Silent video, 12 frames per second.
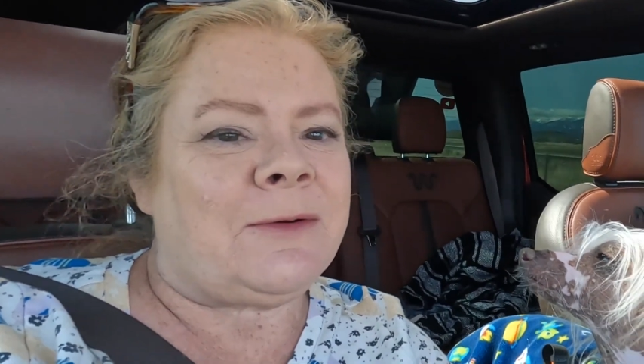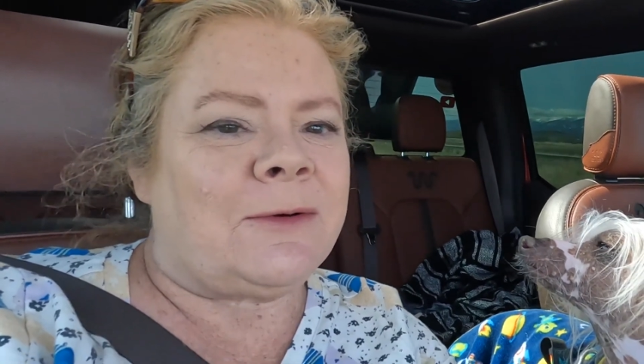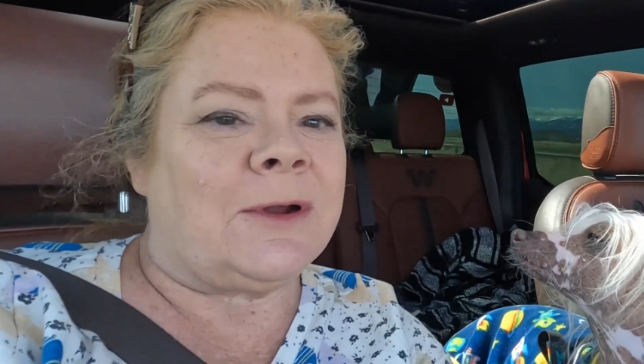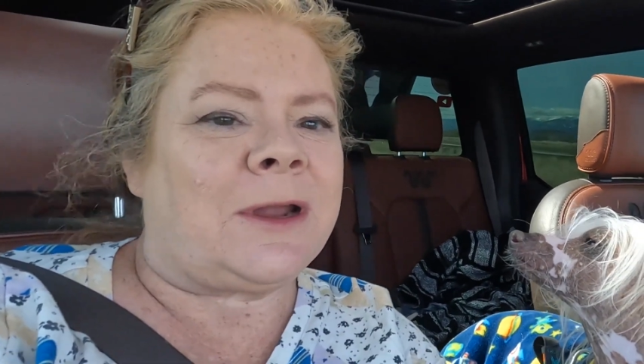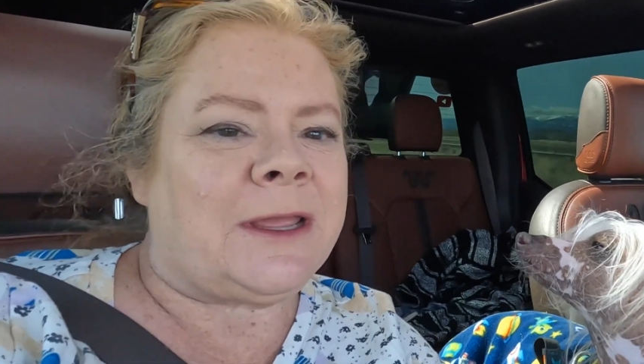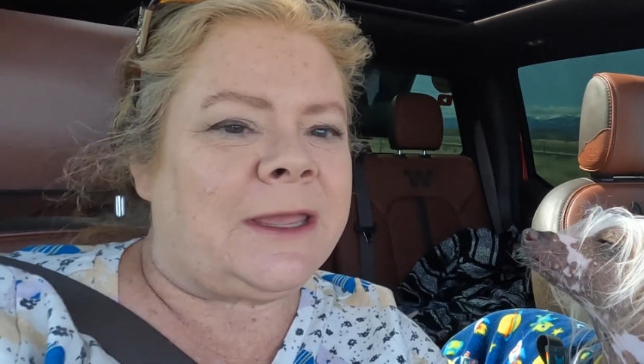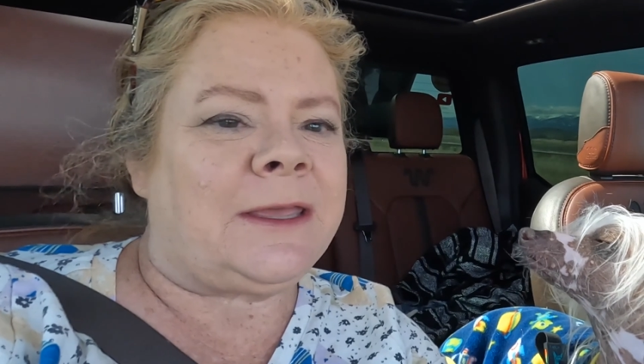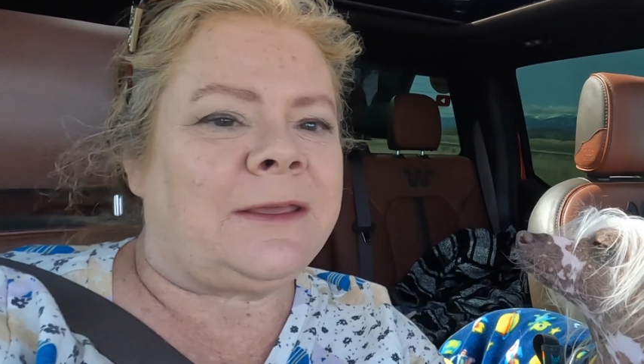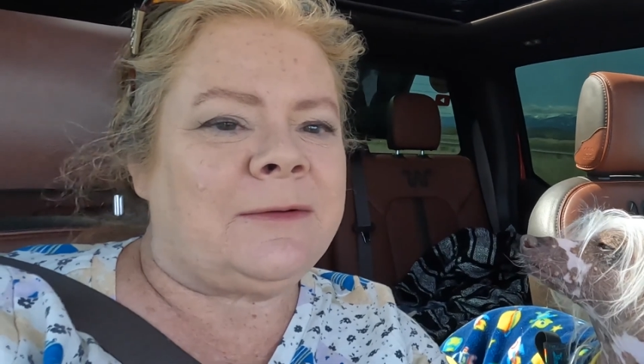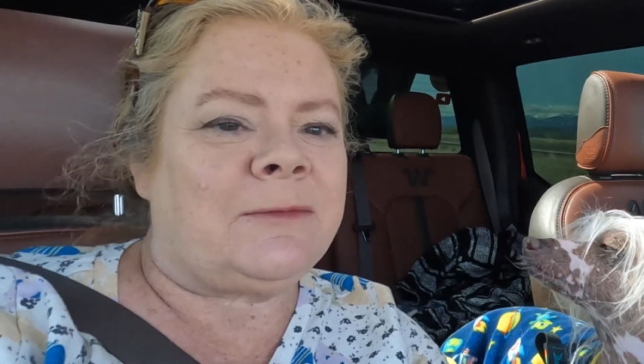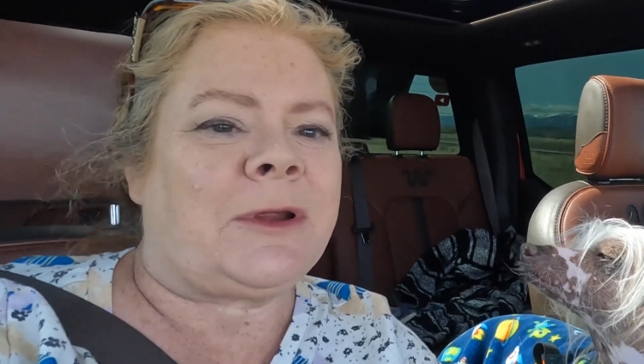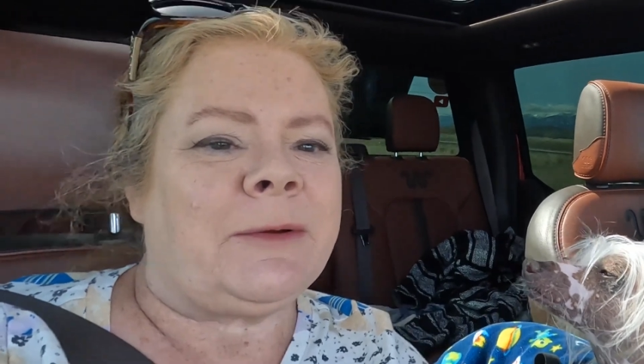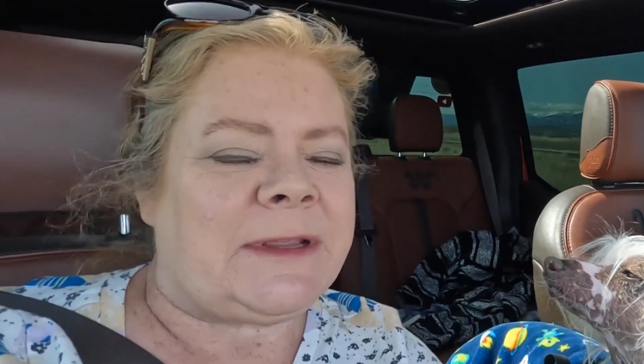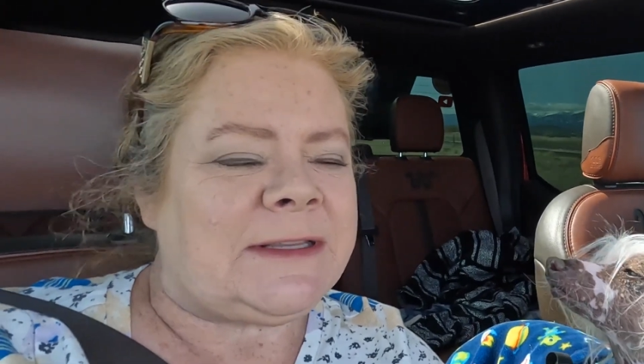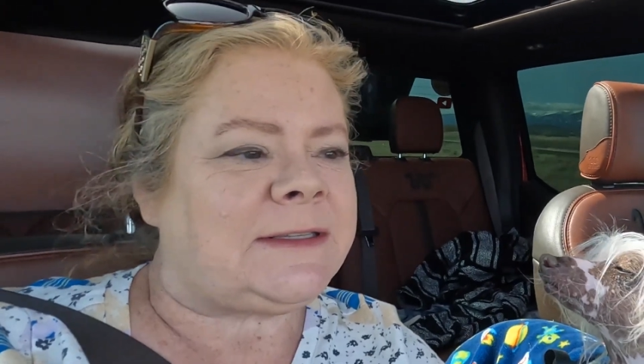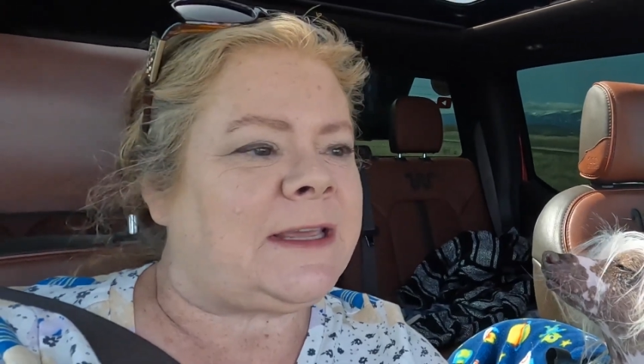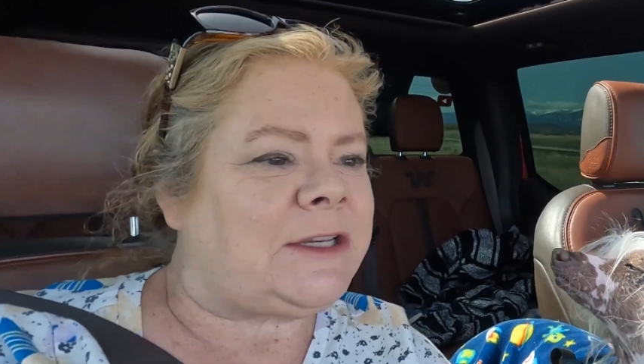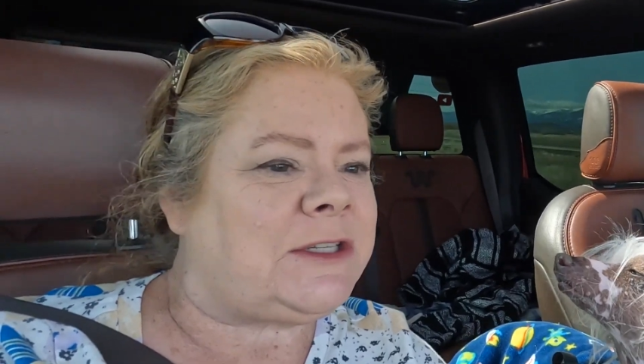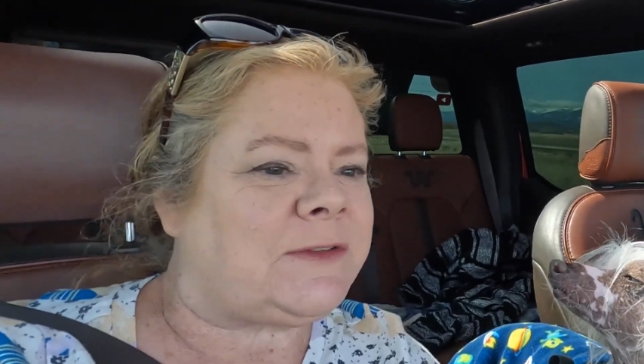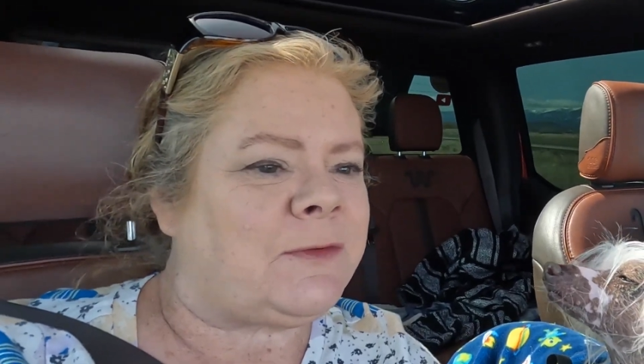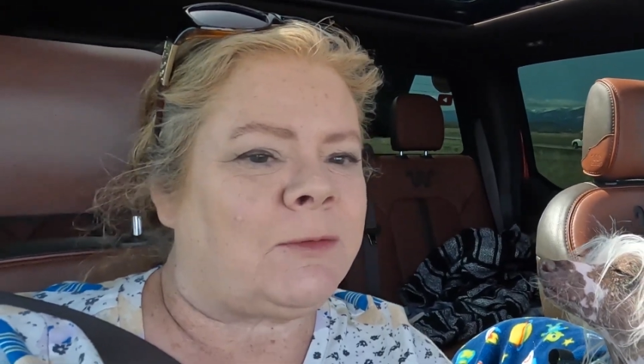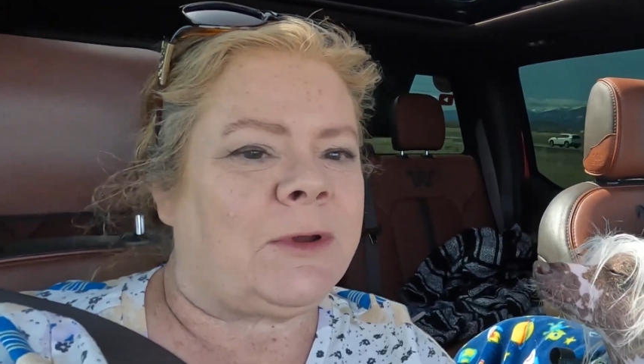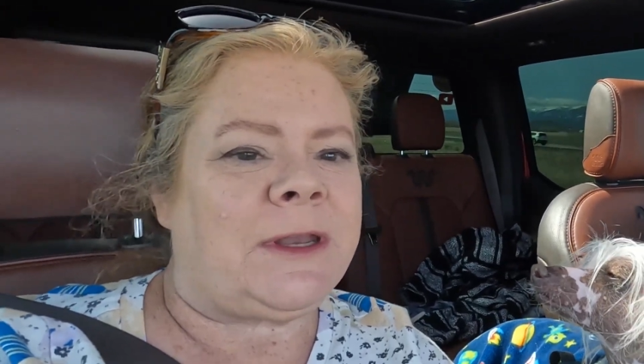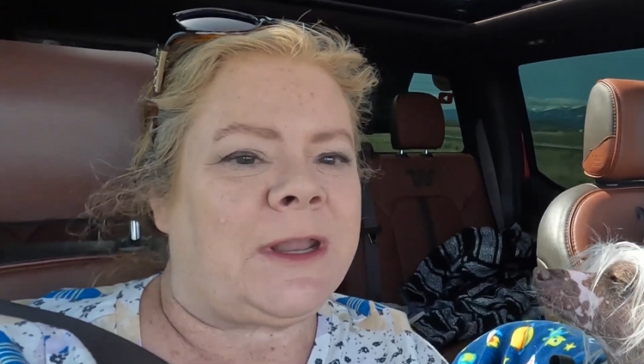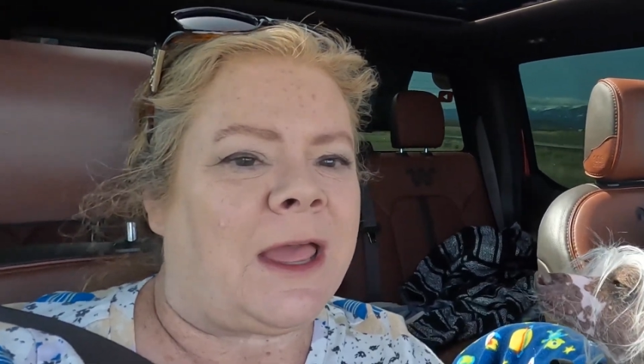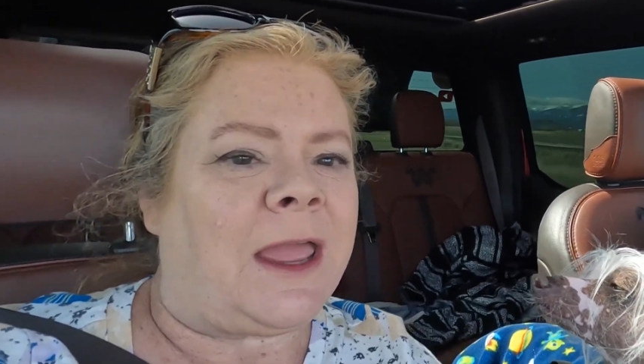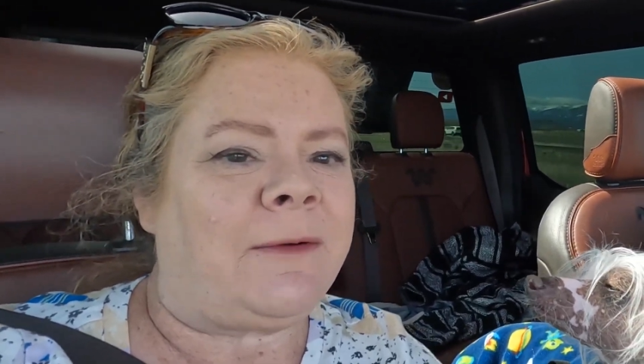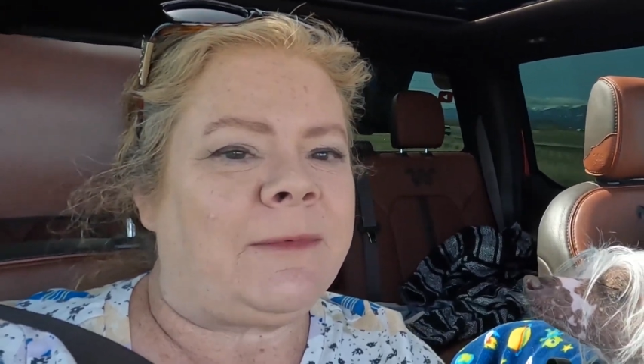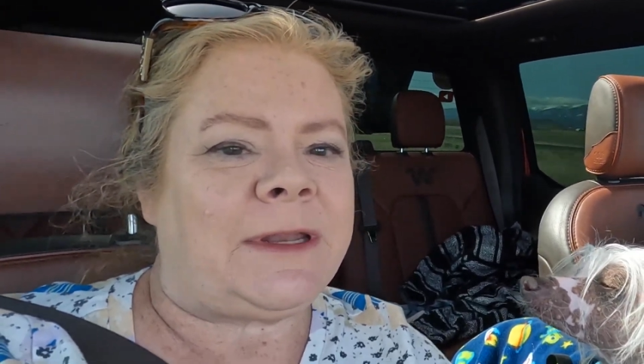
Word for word: Oregon, where we stayed just for one night.